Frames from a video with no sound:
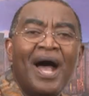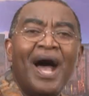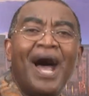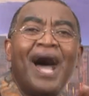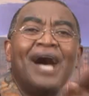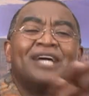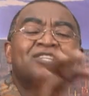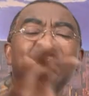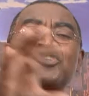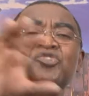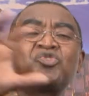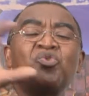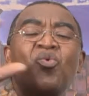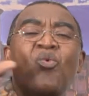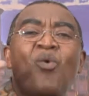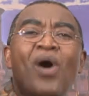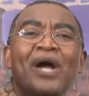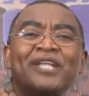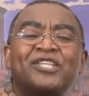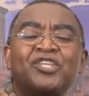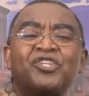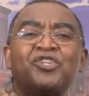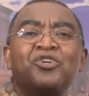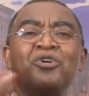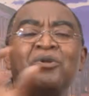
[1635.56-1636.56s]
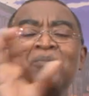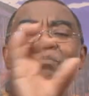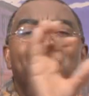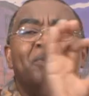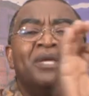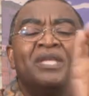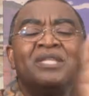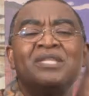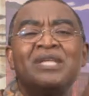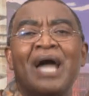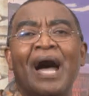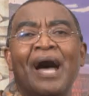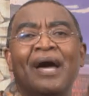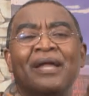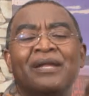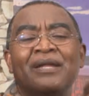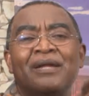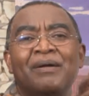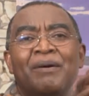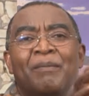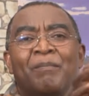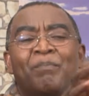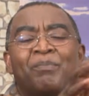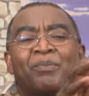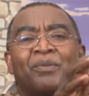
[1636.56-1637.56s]
as to what should be done
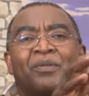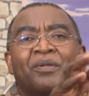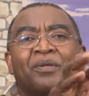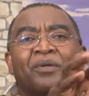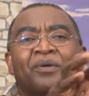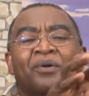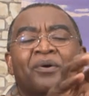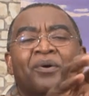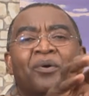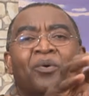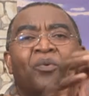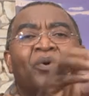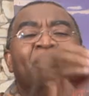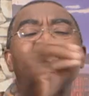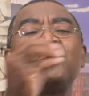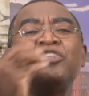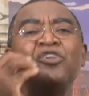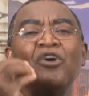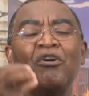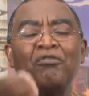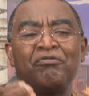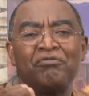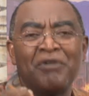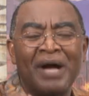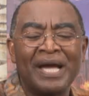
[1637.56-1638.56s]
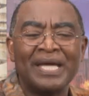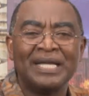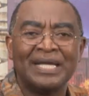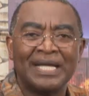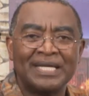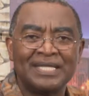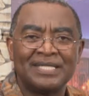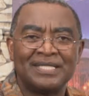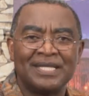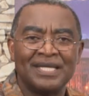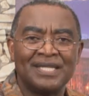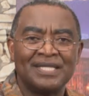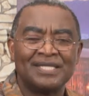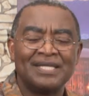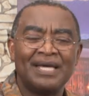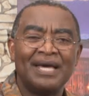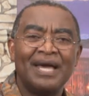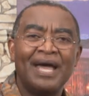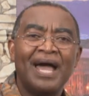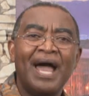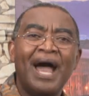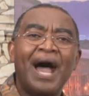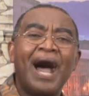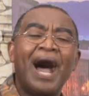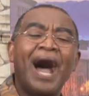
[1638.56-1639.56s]
with your finances.
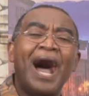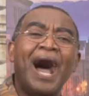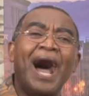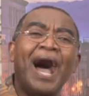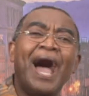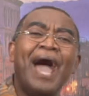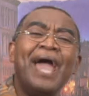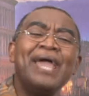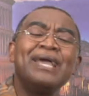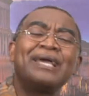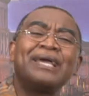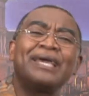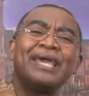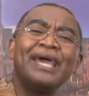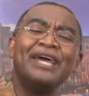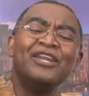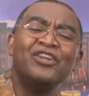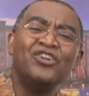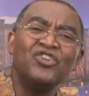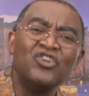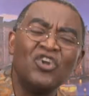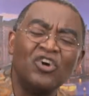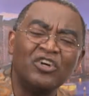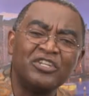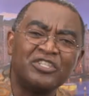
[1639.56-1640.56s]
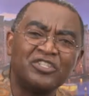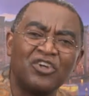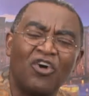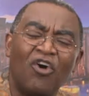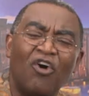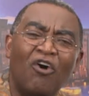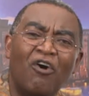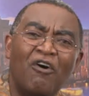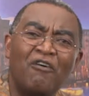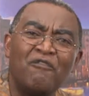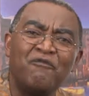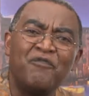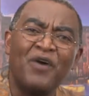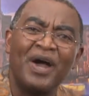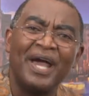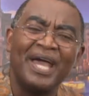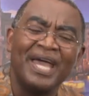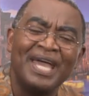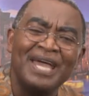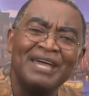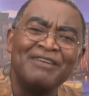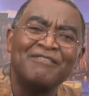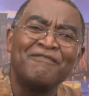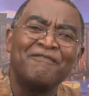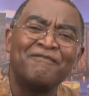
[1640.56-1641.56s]
I cannot
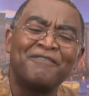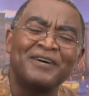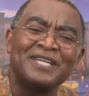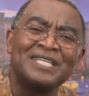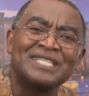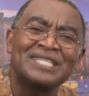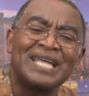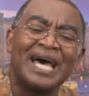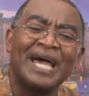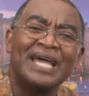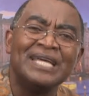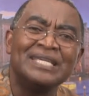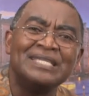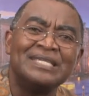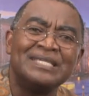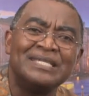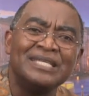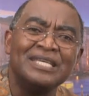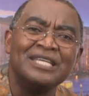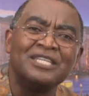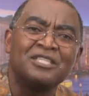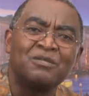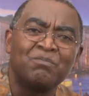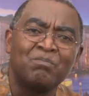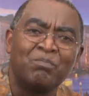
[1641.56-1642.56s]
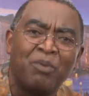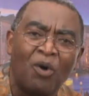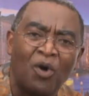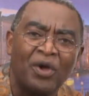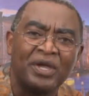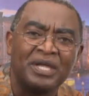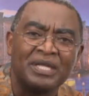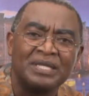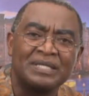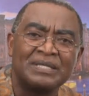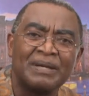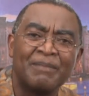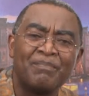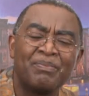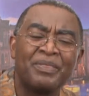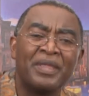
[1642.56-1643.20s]
overemphasize this point.